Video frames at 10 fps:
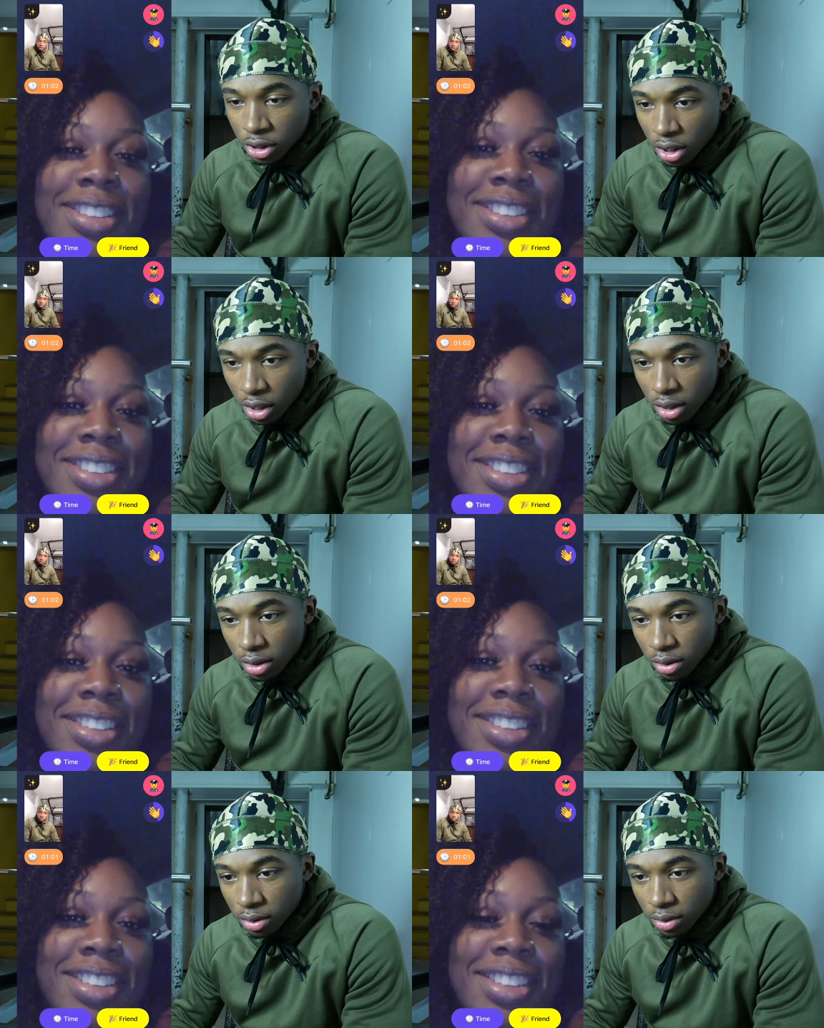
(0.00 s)
Speaker 1: sure?
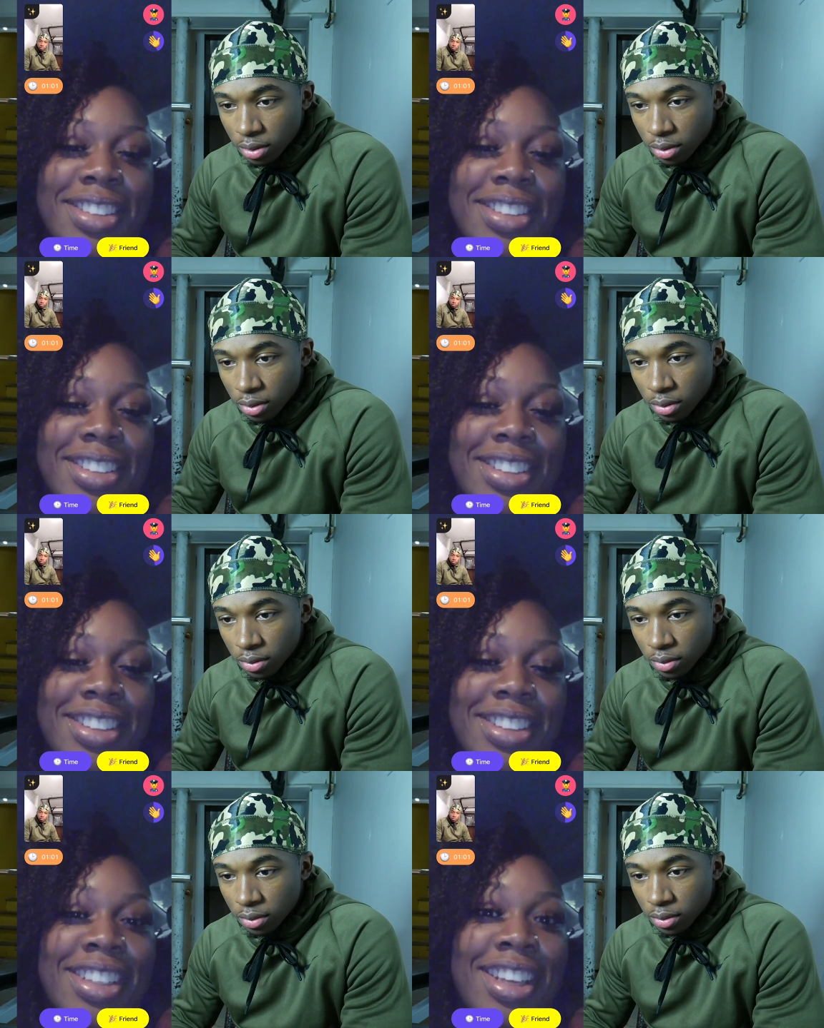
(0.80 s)

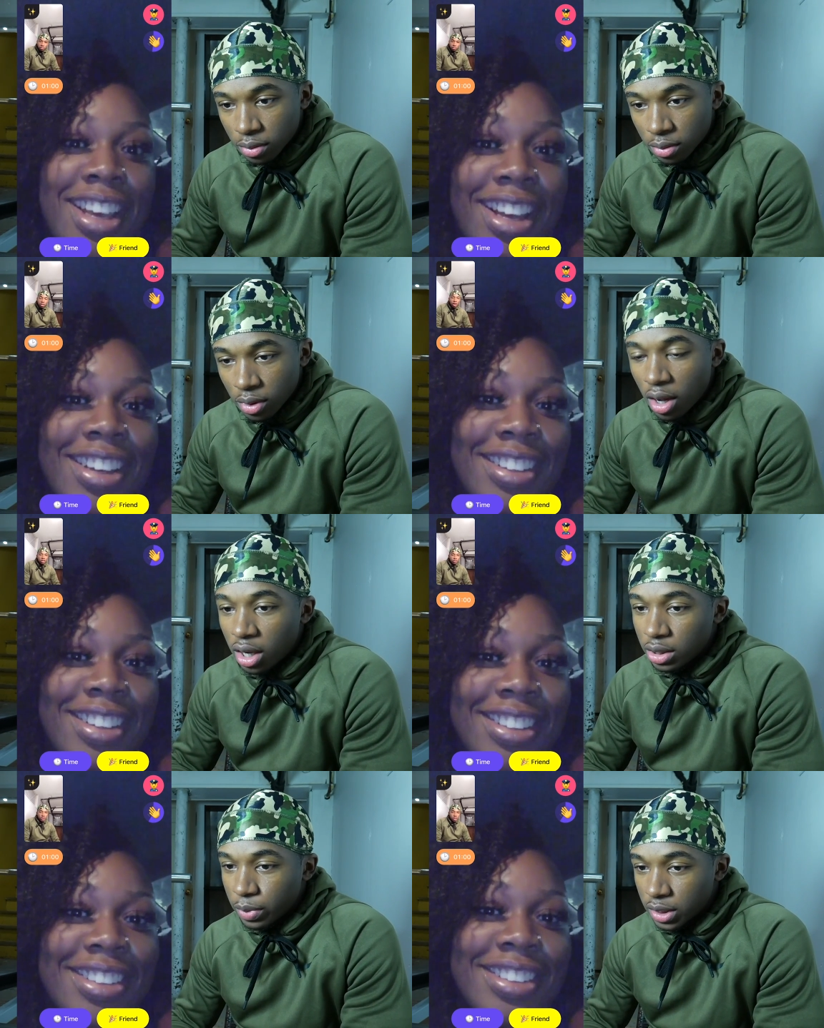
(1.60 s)
Yeah. one
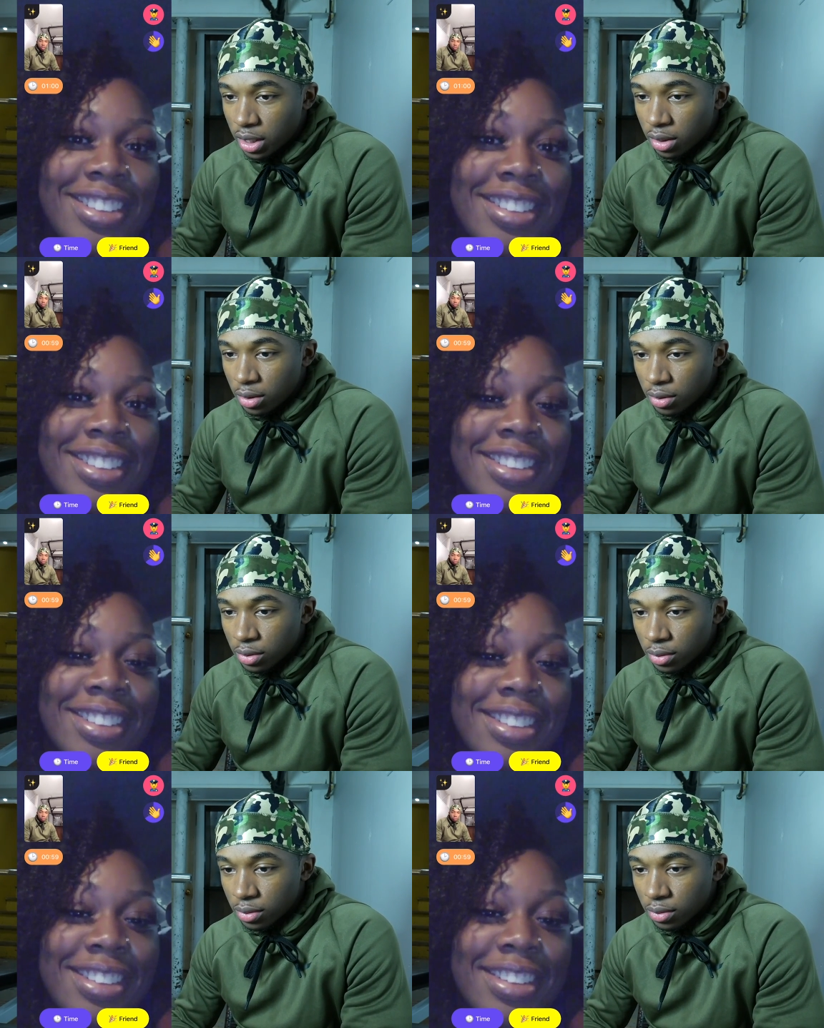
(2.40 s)
hundred percent?
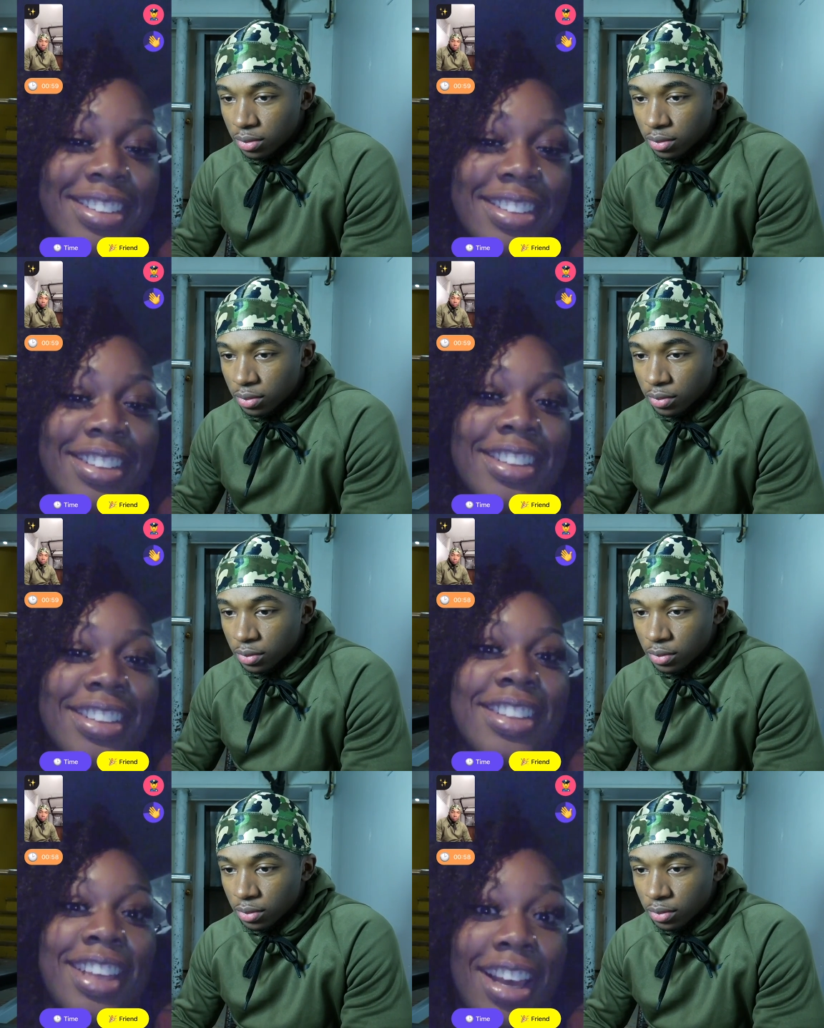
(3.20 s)

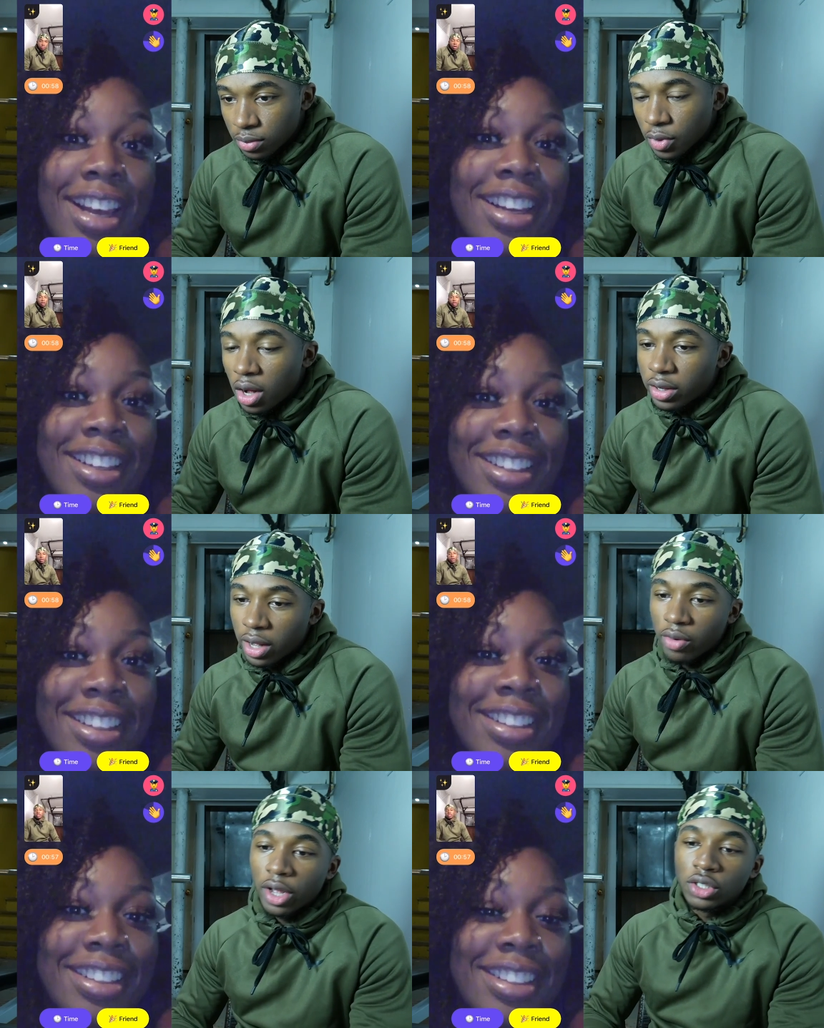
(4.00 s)
Yeah. Okay,
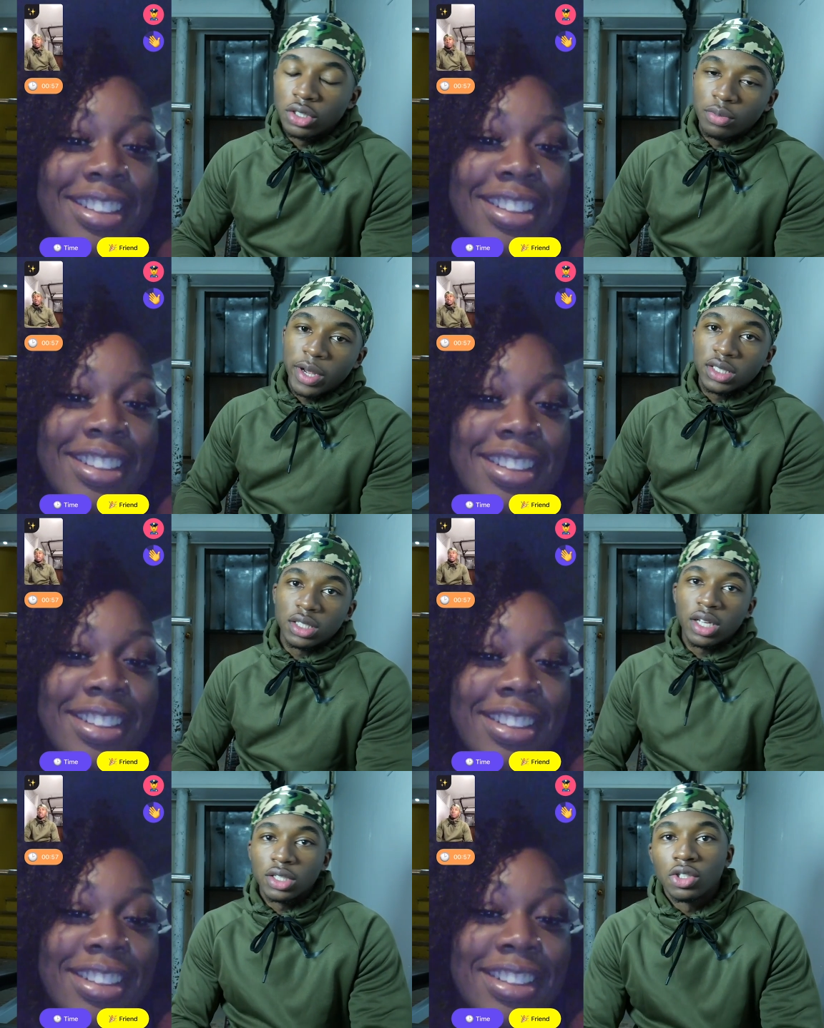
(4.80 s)
great. So you passed the
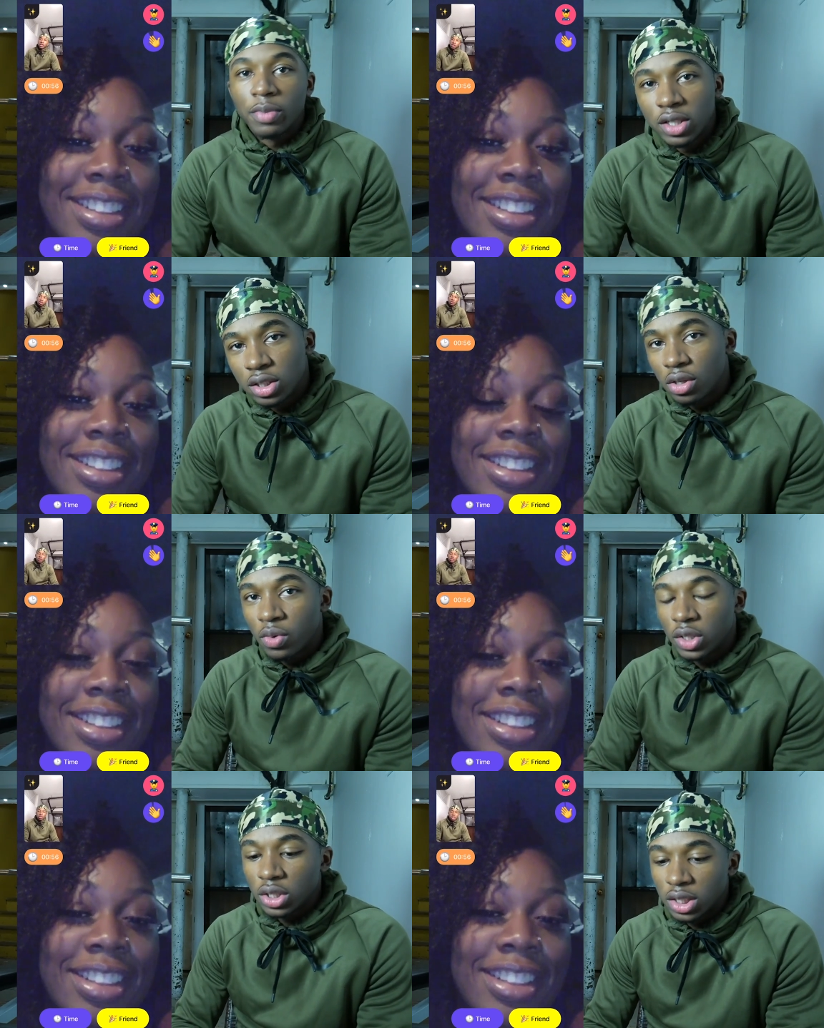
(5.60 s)
test. So basically the
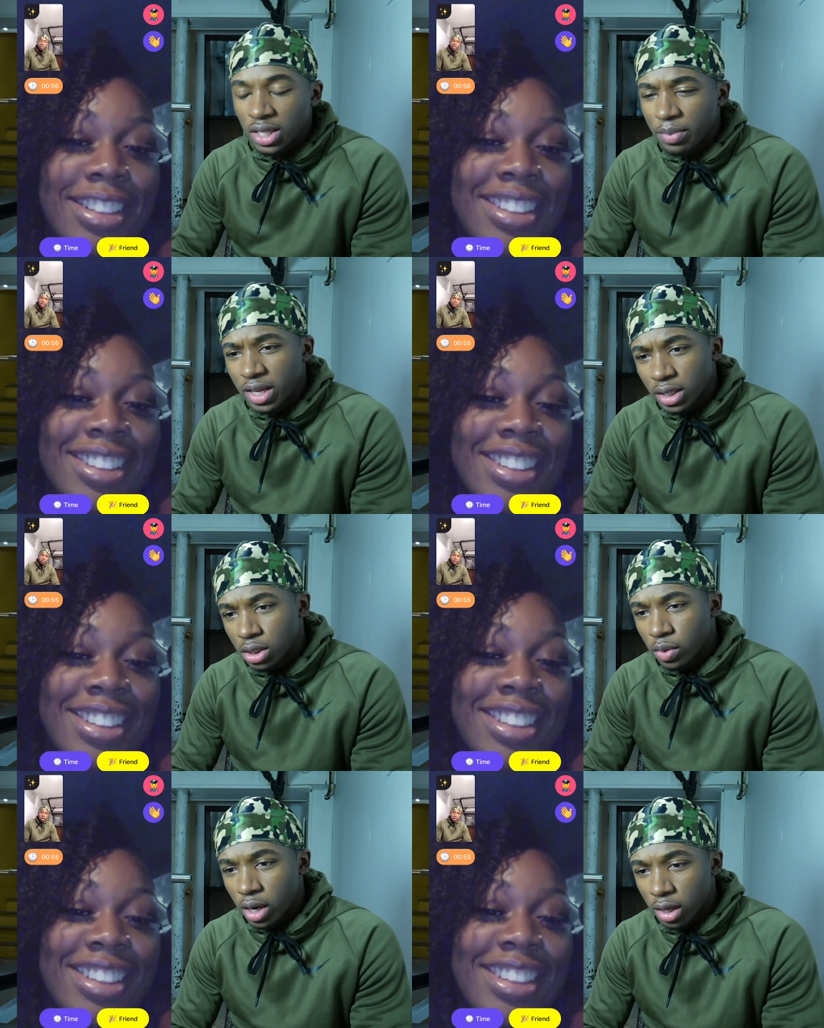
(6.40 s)
question is, how many kids you
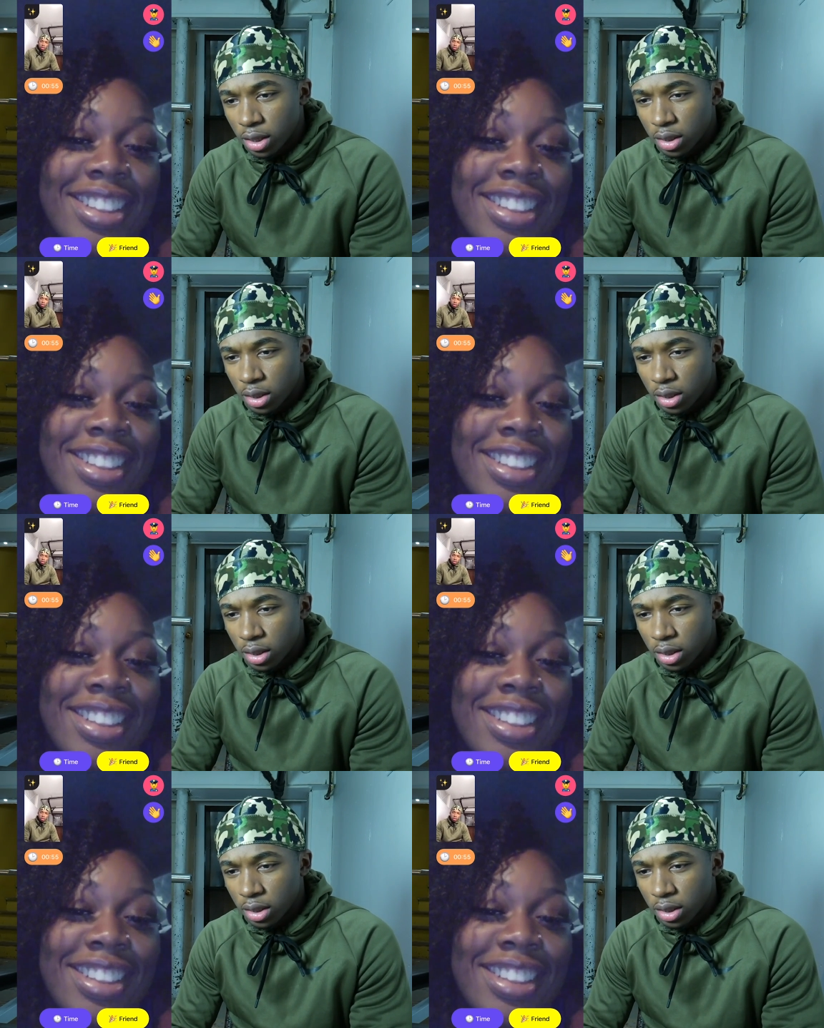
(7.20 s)
got?